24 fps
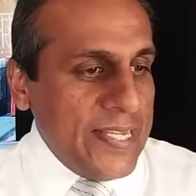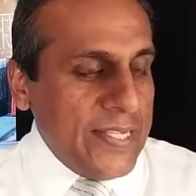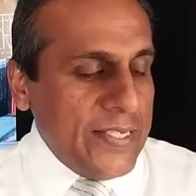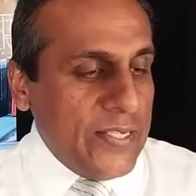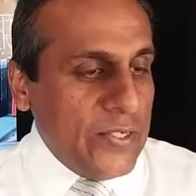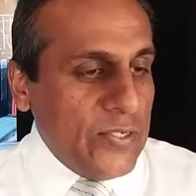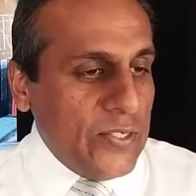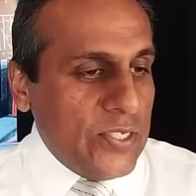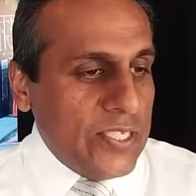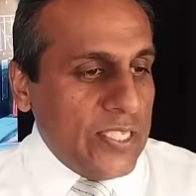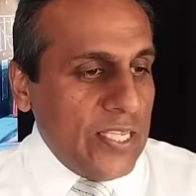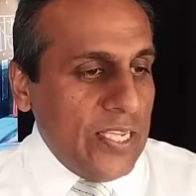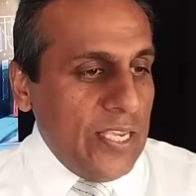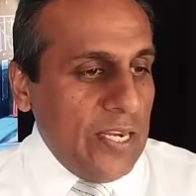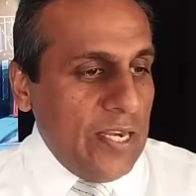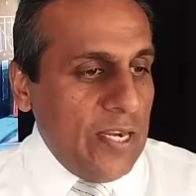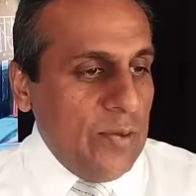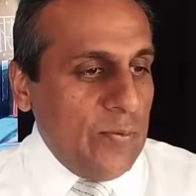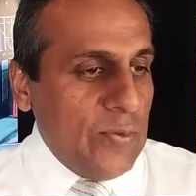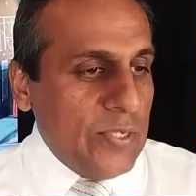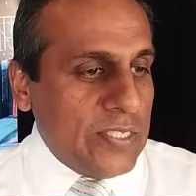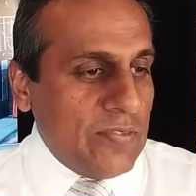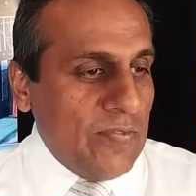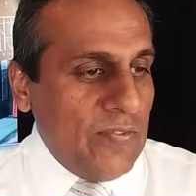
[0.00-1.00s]
You see
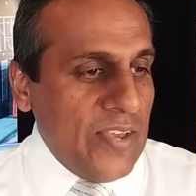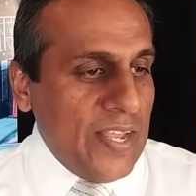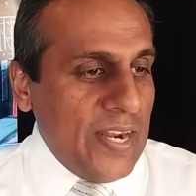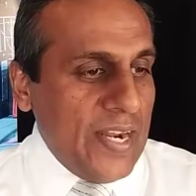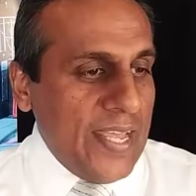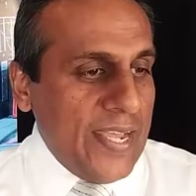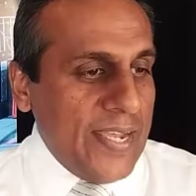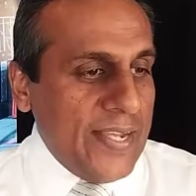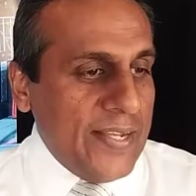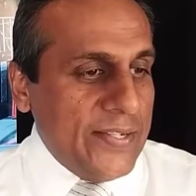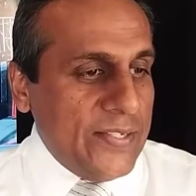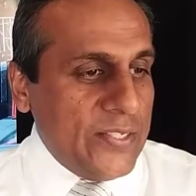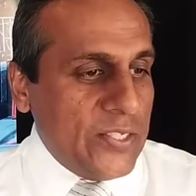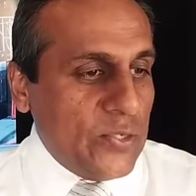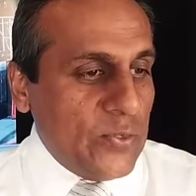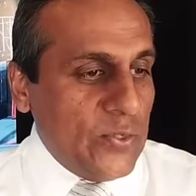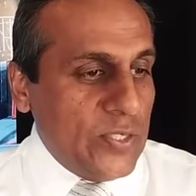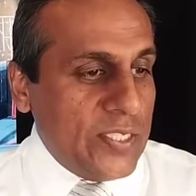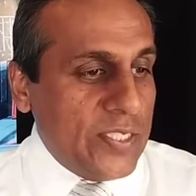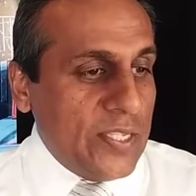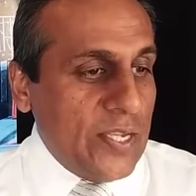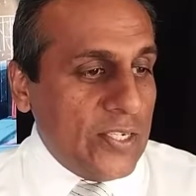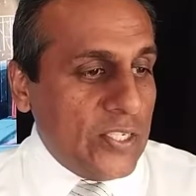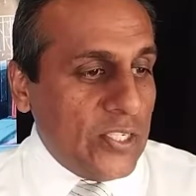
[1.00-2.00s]
Louis Velez, who
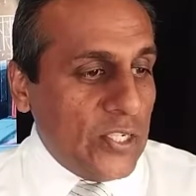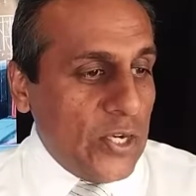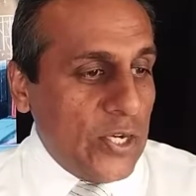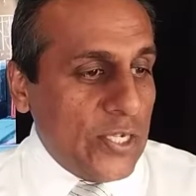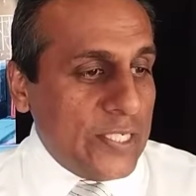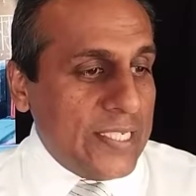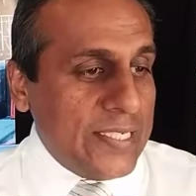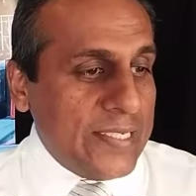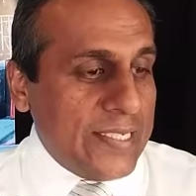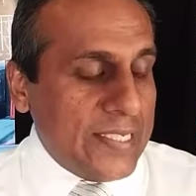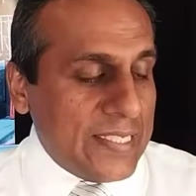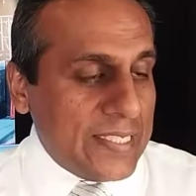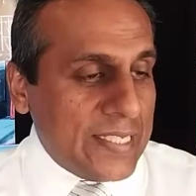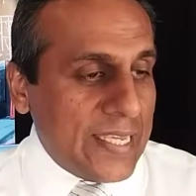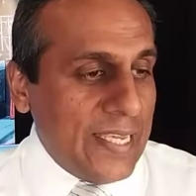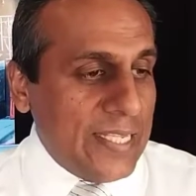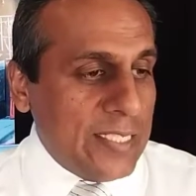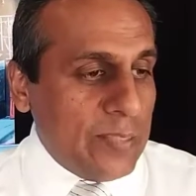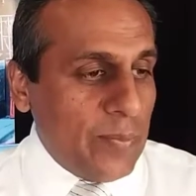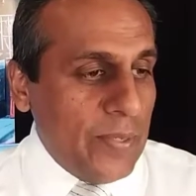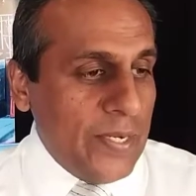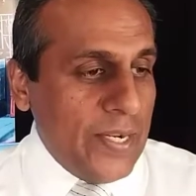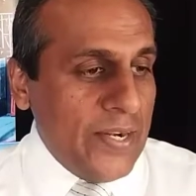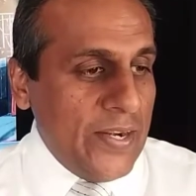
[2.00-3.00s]
is not charged in this
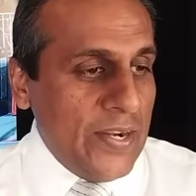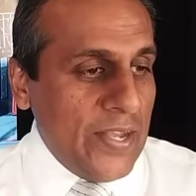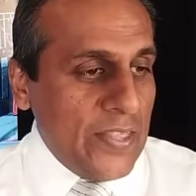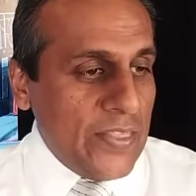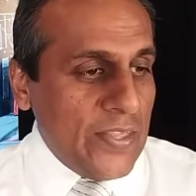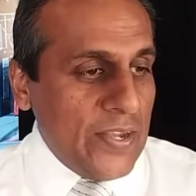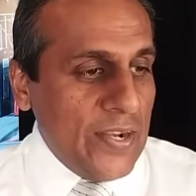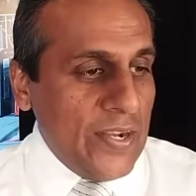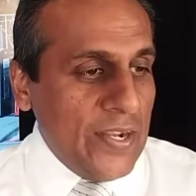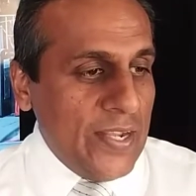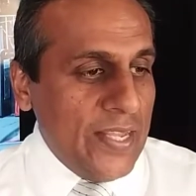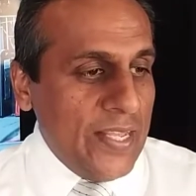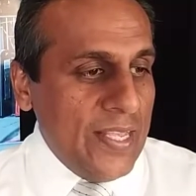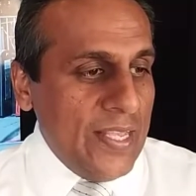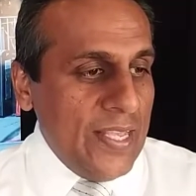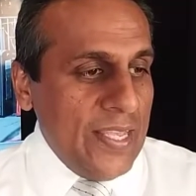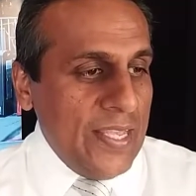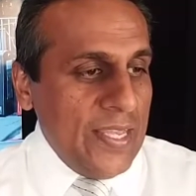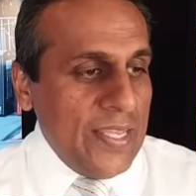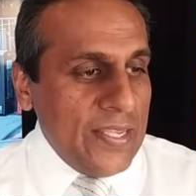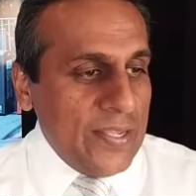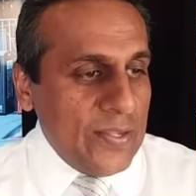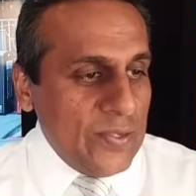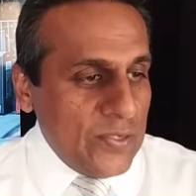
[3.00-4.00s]
case, but another.
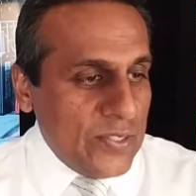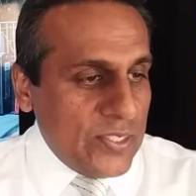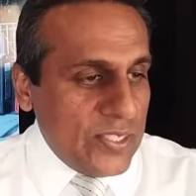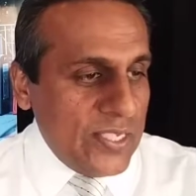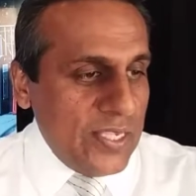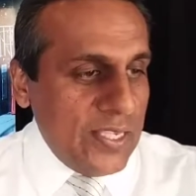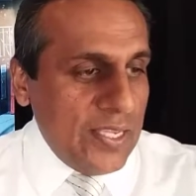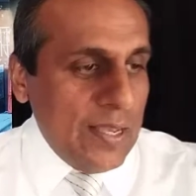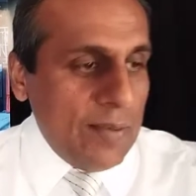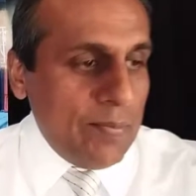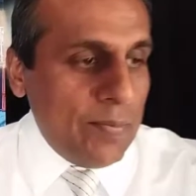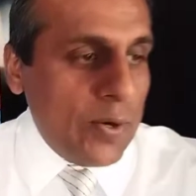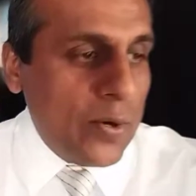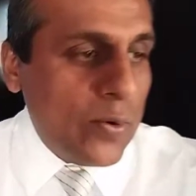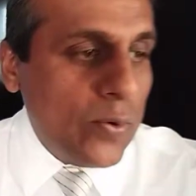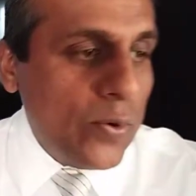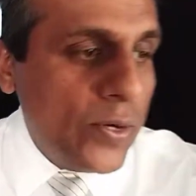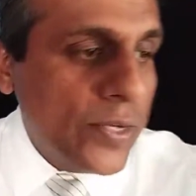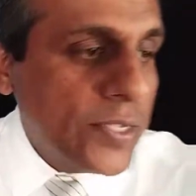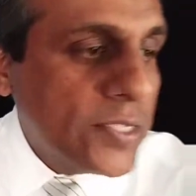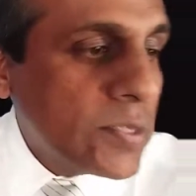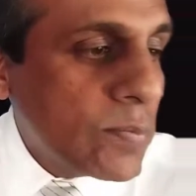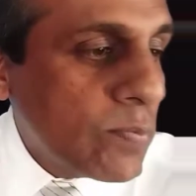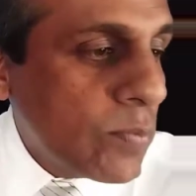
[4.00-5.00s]
You see
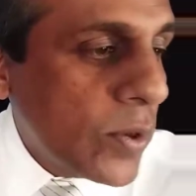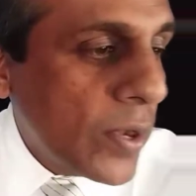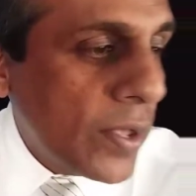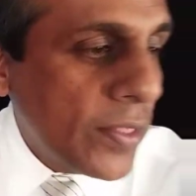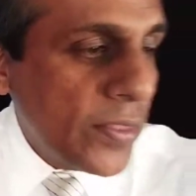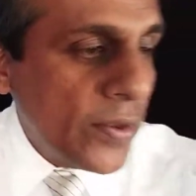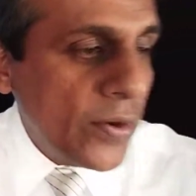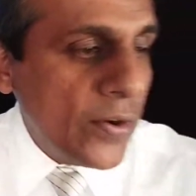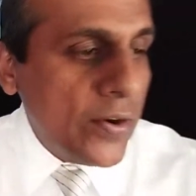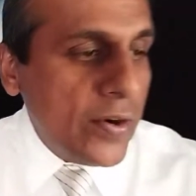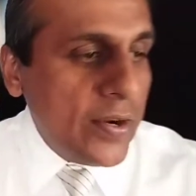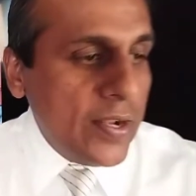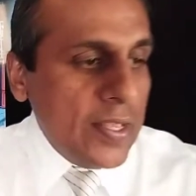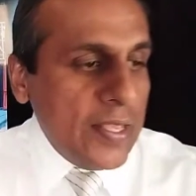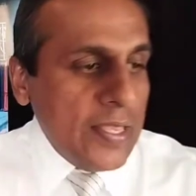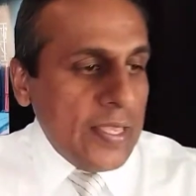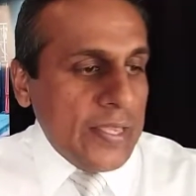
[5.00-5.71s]
McCoy's brother.